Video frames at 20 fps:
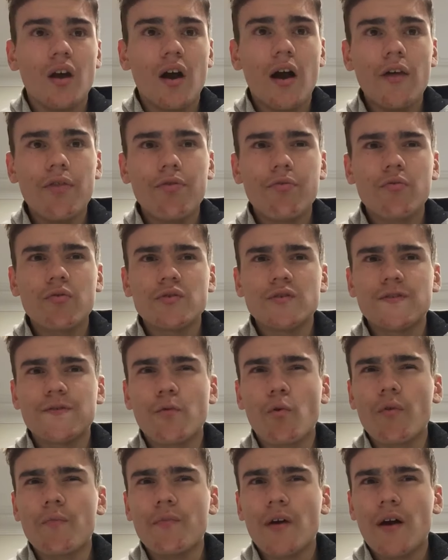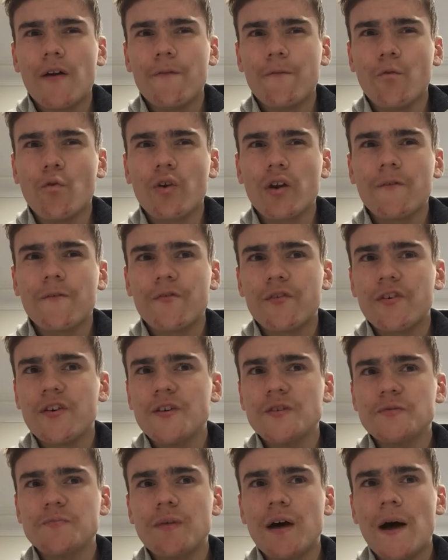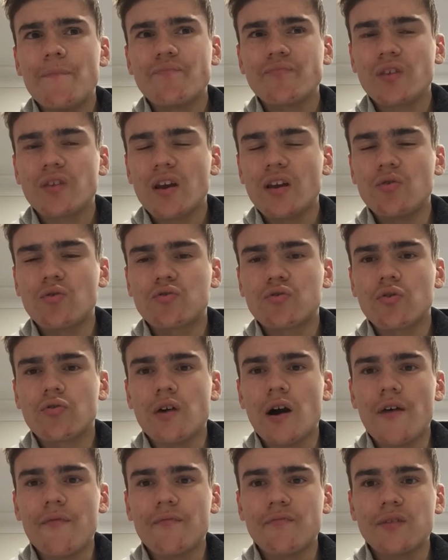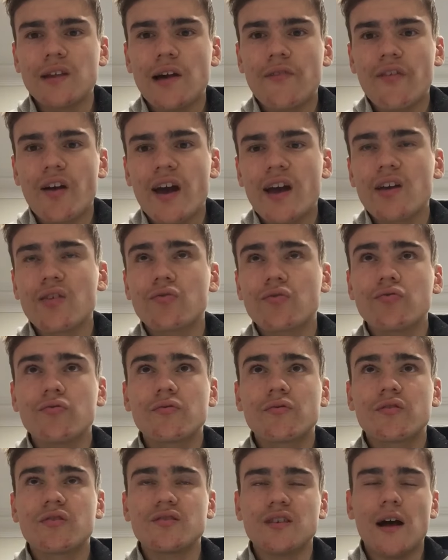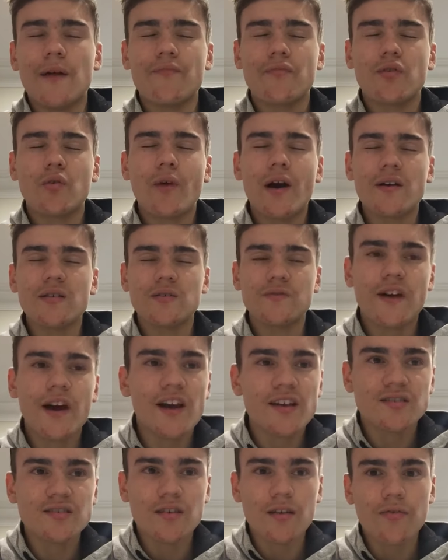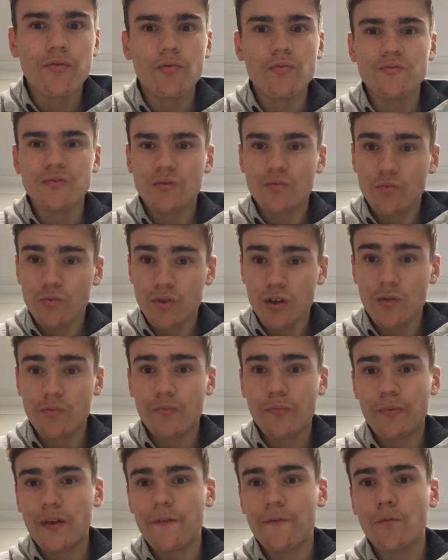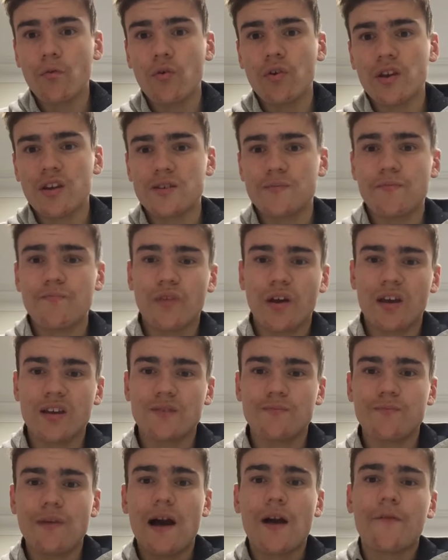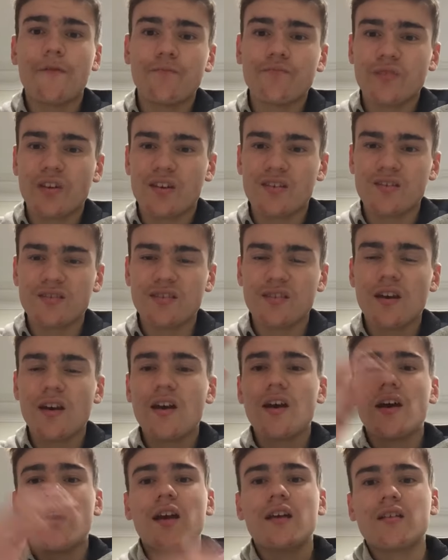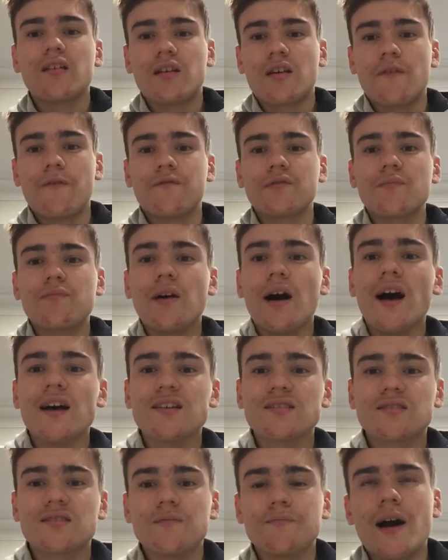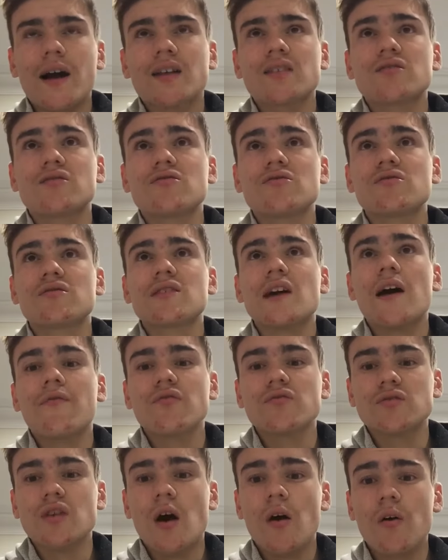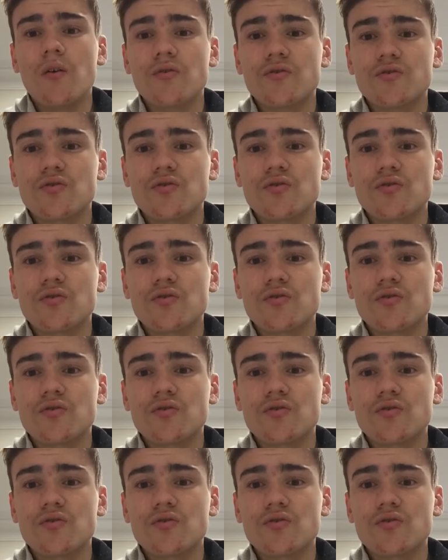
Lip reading: I thought it was a forward at first, but it looked all right from another angle because the way it was facing, I thought it would be for his back. Like, he hit like a flip pass to the back to Stafford Toa, who